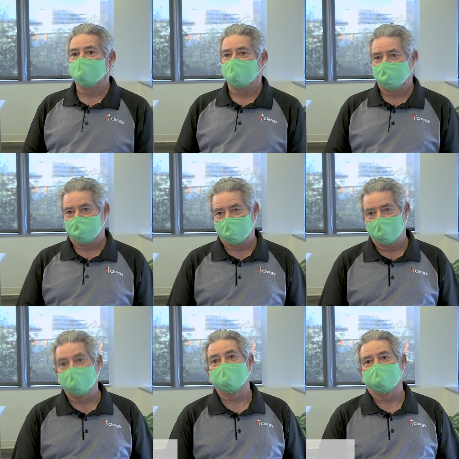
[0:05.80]
Yes, they
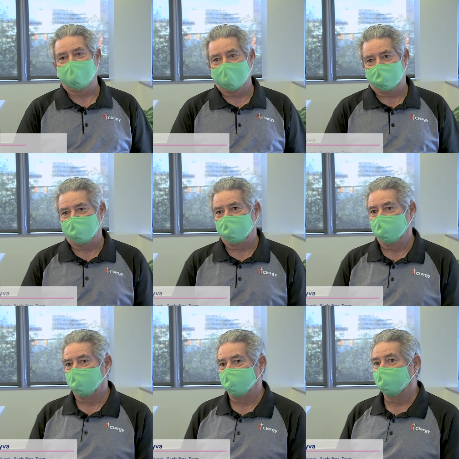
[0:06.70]
do want the vaccine.
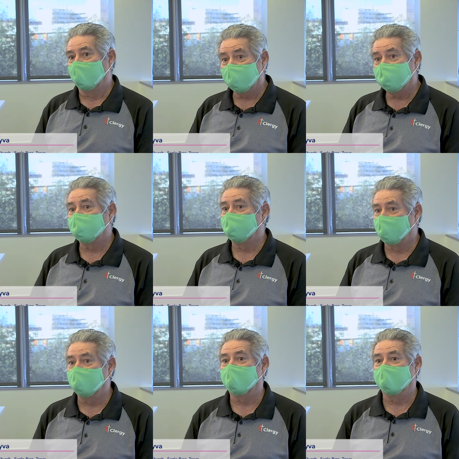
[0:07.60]
Most of them
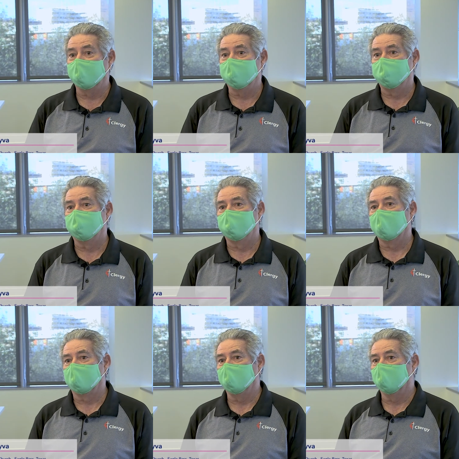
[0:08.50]
do want it.
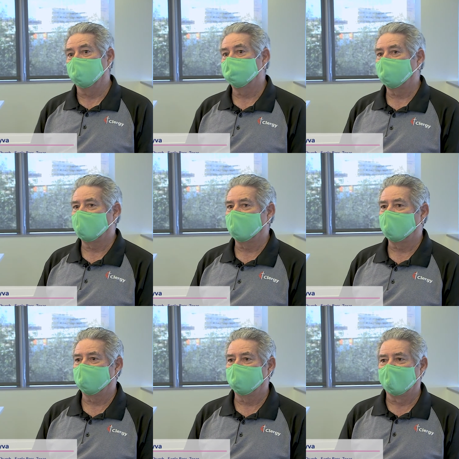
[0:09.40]
You know,
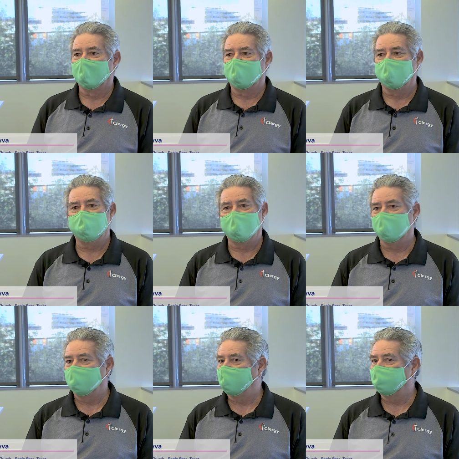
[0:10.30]
there's
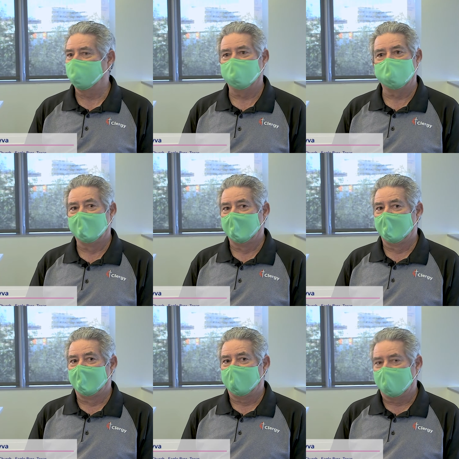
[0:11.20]
been
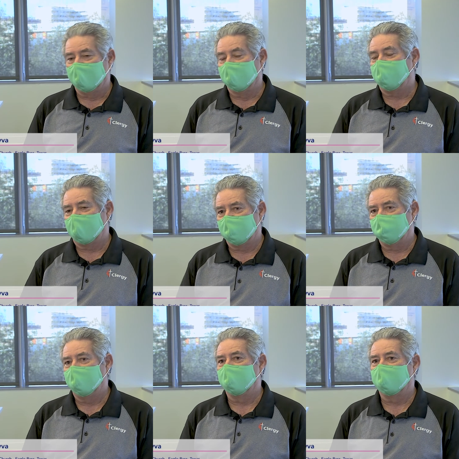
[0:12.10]
Eagle Pass has
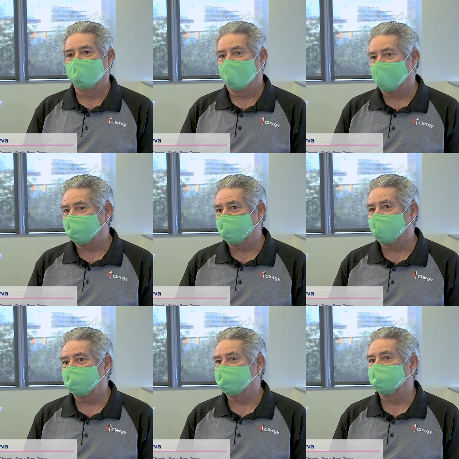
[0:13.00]
been one of the hot
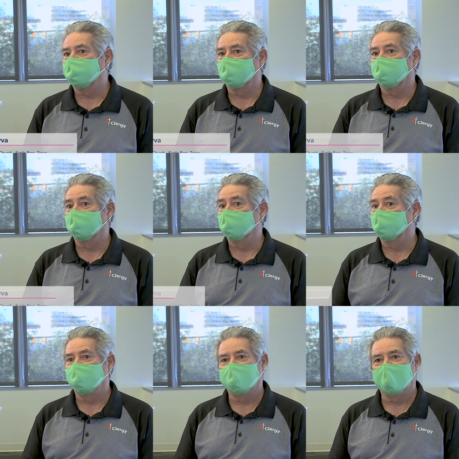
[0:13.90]
spots. So
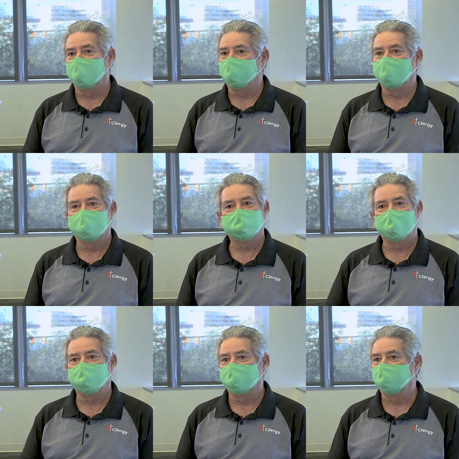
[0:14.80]
yeah, they're
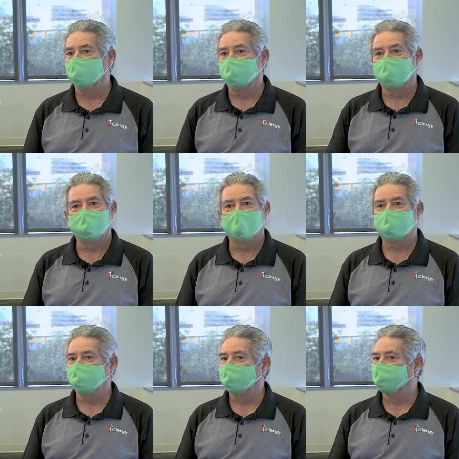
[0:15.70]
desperate for the
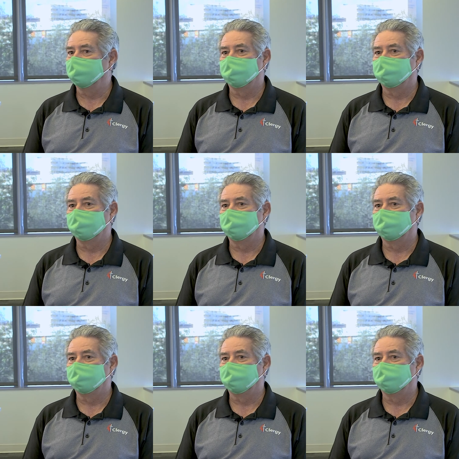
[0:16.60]
vaccine.